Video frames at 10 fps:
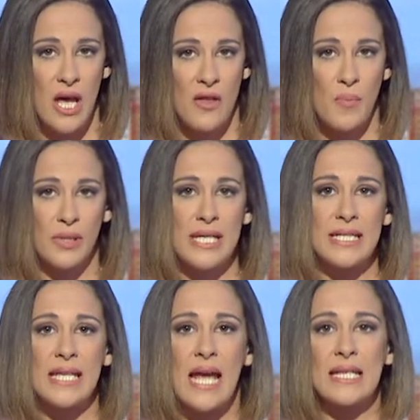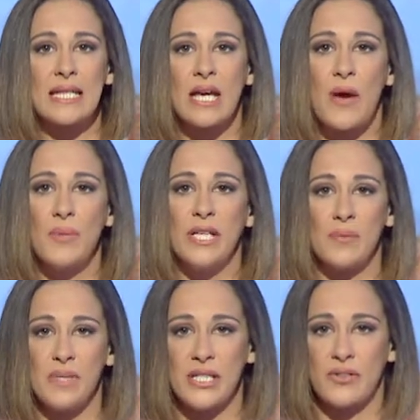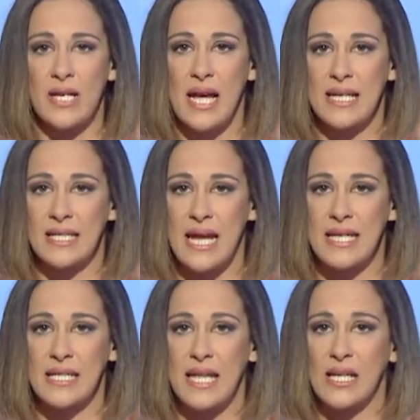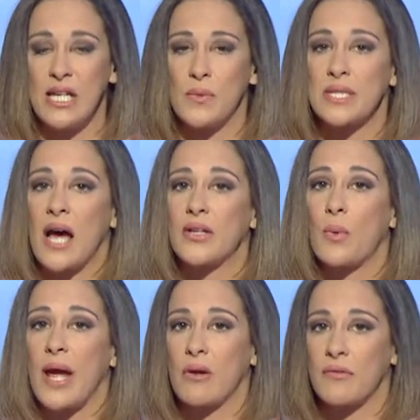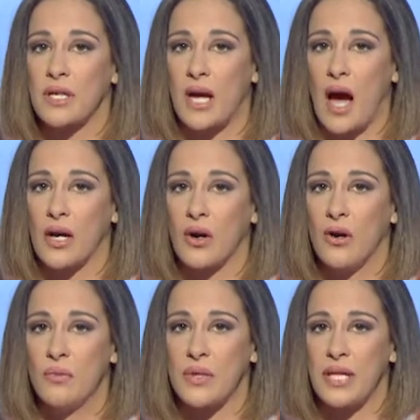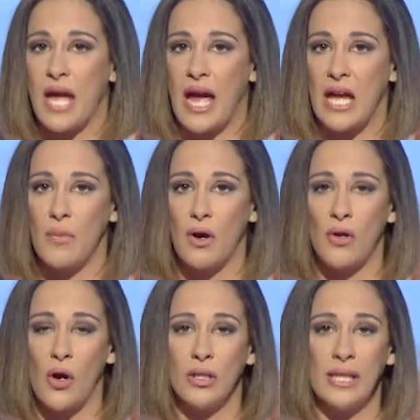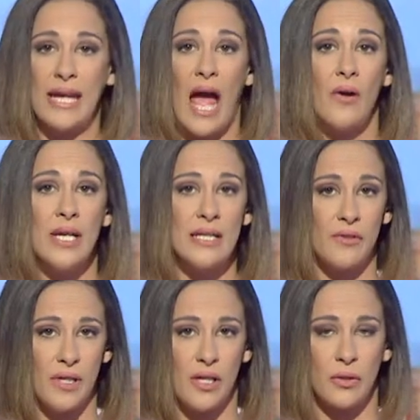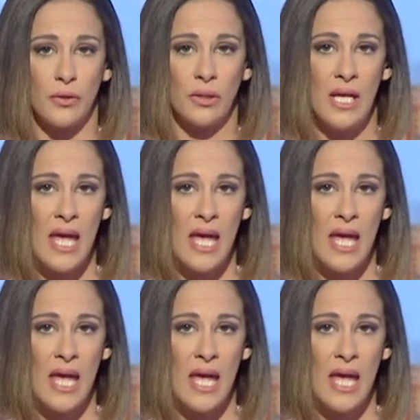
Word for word: The police say say that the company administrator has stated that he was unaware of the cargo with the aim of only carrying the vehicle.